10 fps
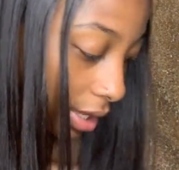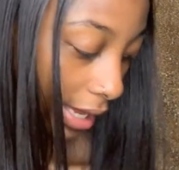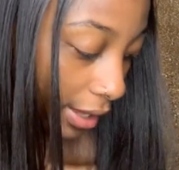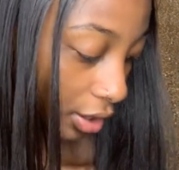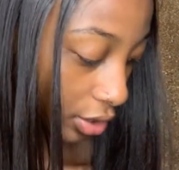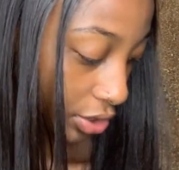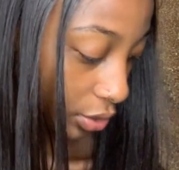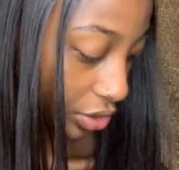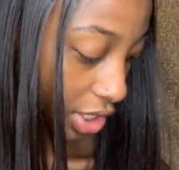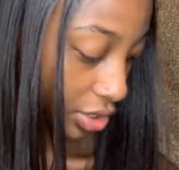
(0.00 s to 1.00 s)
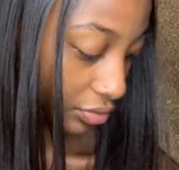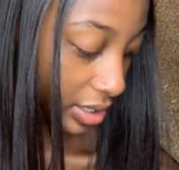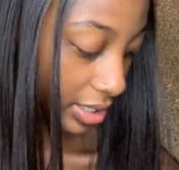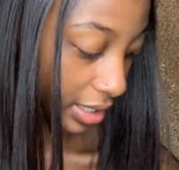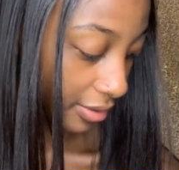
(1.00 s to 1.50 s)
I also just
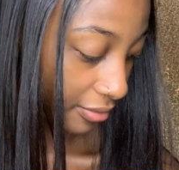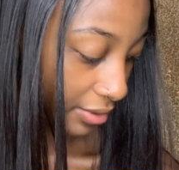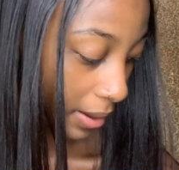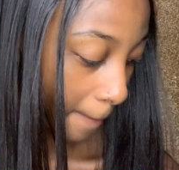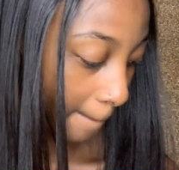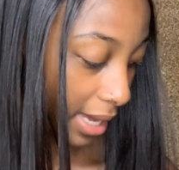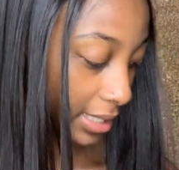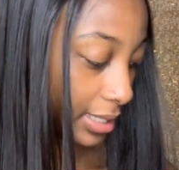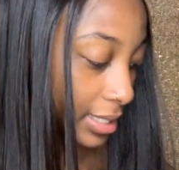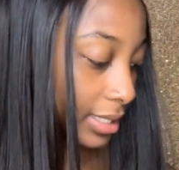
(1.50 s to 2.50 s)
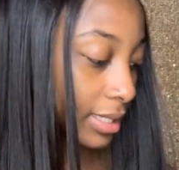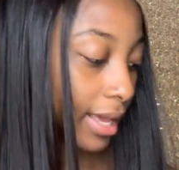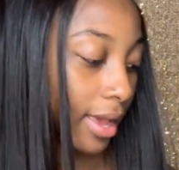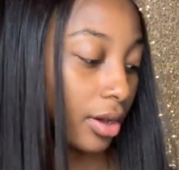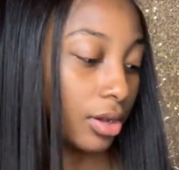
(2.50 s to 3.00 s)
received my
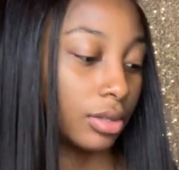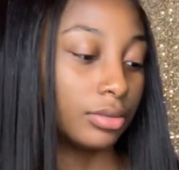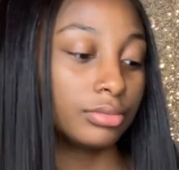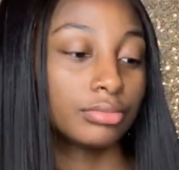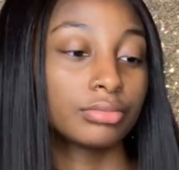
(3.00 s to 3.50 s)
scale.